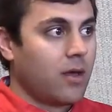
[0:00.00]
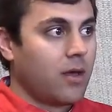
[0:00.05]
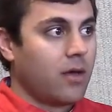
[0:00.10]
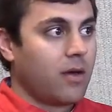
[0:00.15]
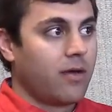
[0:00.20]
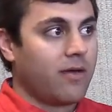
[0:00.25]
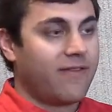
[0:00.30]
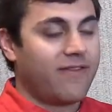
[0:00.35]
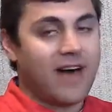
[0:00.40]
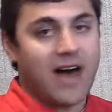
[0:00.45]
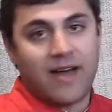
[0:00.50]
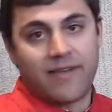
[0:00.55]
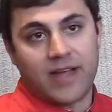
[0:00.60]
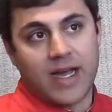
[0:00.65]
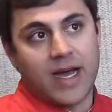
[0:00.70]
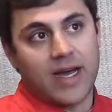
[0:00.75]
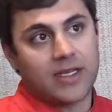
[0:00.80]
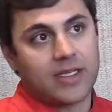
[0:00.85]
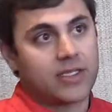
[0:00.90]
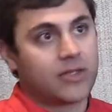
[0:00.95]
5
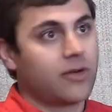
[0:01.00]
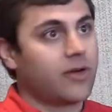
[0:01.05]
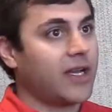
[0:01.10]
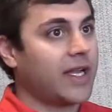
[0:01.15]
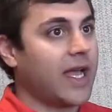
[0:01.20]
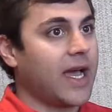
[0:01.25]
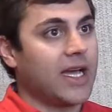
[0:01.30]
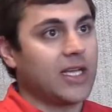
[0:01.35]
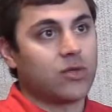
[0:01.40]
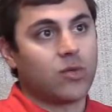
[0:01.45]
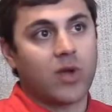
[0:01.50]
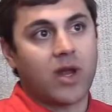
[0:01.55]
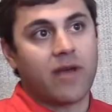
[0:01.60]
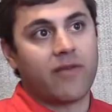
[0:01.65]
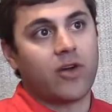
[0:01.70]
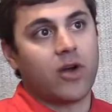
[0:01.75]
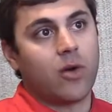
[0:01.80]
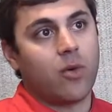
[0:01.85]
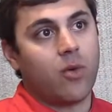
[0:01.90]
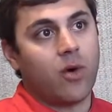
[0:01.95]
guys, 3 guys,
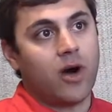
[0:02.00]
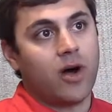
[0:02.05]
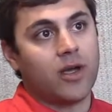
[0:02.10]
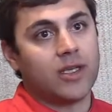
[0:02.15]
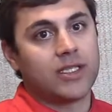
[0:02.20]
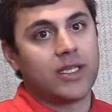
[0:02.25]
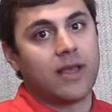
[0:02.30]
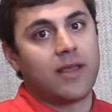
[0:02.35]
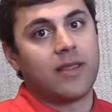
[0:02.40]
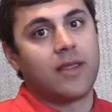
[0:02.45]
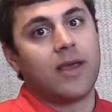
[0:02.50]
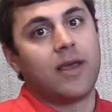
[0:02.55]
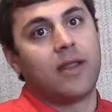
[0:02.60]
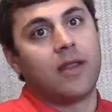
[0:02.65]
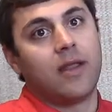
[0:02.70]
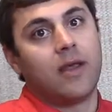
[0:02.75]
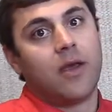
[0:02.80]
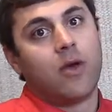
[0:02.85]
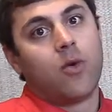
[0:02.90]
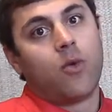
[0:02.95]
whatever it was. And
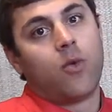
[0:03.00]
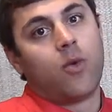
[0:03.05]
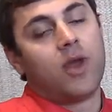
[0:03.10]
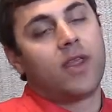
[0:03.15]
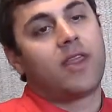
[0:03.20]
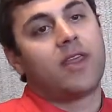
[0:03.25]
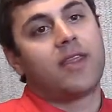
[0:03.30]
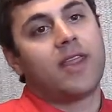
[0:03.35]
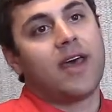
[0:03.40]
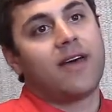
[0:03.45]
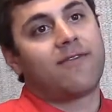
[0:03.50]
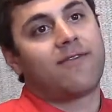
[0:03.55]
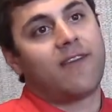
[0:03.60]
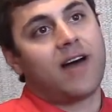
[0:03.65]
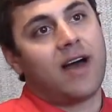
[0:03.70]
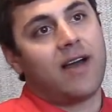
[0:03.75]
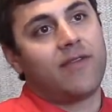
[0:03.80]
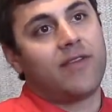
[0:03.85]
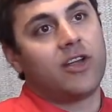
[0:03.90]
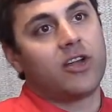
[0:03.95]
then within that
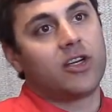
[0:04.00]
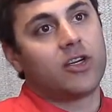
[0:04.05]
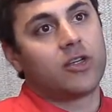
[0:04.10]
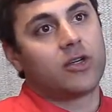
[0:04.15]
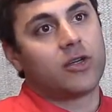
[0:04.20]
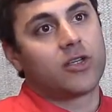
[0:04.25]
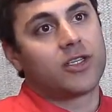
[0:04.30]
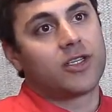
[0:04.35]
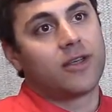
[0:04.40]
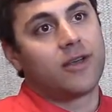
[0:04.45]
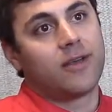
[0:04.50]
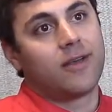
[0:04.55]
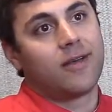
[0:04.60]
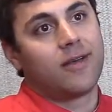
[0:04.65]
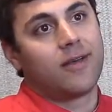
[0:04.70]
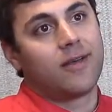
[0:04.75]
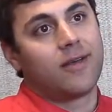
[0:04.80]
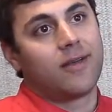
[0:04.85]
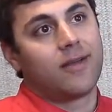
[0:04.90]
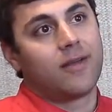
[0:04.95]
5 years,
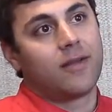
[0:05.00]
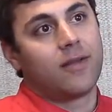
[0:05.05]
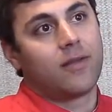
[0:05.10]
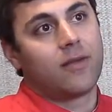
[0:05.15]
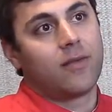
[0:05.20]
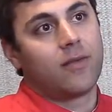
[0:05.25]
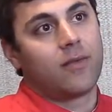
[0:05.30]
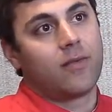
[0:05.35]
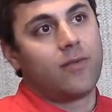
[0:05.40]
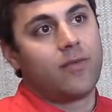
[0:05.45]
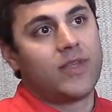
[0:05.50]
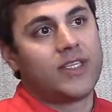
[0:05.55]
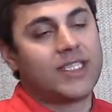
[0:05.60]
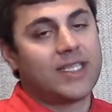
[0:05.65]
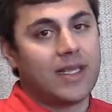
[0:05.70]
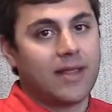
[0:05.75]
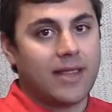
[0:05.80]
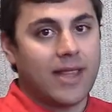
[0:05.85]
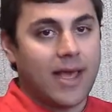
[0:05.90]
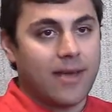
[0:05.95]

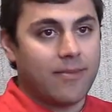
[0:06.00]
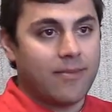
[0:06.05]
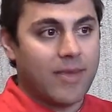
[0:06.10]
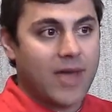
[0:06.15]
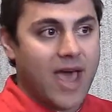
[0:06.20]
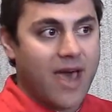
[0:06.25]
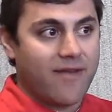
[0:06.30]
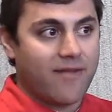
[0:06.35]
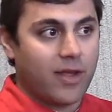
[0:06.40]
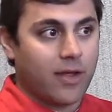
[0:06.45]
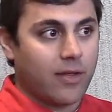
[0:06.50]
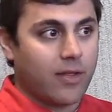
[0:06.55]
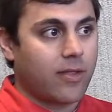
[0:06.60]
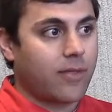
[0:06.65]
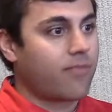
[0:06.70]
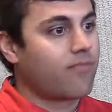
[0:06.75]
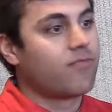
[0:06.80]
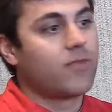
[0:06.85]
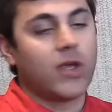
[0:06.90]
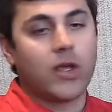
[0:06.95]
them having,
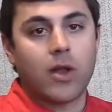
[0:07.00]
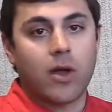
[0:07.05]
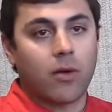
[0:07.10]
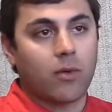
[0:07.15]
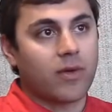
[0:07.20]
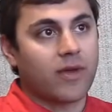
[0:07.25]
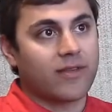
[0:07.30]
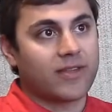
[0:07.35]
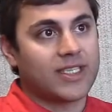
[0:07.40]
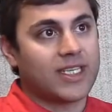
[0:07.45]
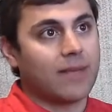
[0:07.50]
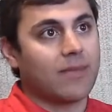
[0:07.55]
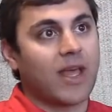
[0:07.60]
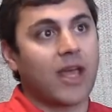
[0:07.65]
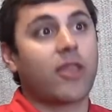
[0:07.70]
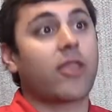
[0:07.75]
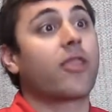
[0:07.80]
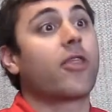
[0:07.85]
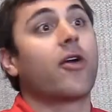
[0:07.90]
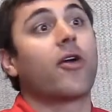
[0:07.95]
it seemed
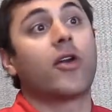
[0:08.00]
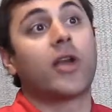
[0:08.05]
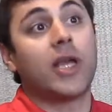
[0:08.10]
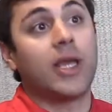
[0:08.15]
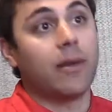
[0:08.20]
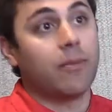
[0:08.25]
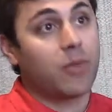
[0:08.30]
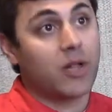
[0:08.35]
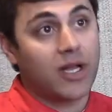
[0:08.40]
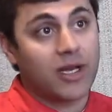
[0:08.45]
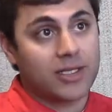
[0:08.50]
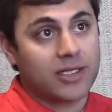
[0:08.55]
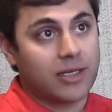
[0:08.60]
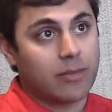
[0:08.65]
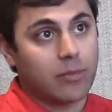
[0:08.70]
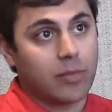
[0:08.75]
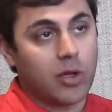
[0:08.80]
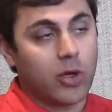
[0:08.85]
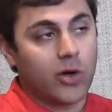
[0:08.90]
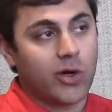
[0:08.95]
like 30 plus
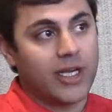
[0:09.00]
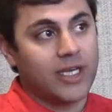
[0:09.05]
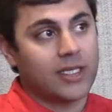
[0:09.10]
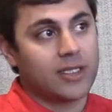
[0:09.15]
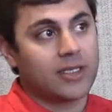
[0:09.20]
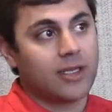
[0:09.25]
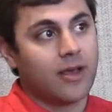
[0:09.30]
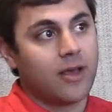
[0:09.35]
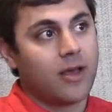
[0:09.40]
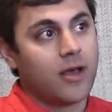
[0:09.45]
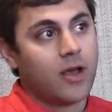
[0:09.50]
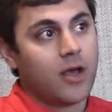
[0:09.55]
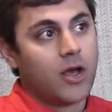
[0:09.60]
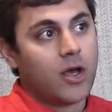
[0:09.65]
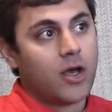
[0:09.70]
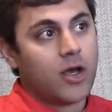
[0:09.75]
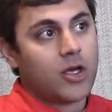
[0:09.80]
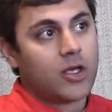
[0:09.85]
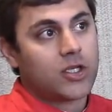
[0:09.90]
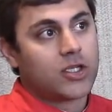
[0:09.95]
employees.
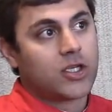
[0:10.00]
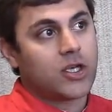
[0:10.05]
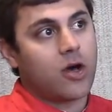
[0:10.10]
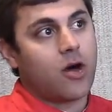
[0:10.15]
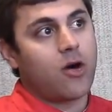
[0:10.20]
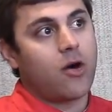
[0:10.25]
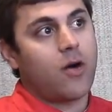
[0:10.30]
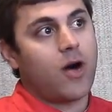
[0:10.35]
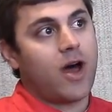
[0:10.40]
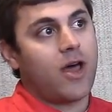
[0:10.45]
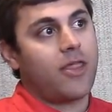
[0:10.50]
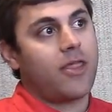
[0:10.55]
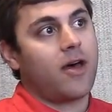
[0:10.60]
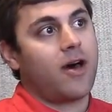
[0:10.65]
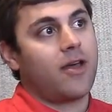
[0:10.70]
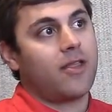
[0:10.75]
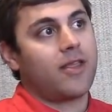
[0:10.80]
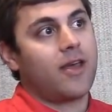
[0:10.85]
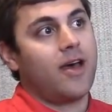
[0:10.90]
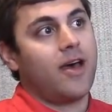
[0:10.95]
So I
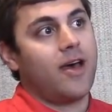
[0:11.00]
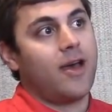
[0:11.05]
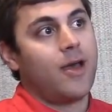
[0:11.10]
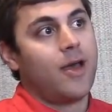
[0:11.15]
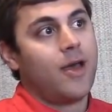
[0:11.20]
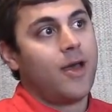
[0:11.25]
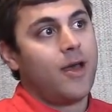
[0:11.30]
thought that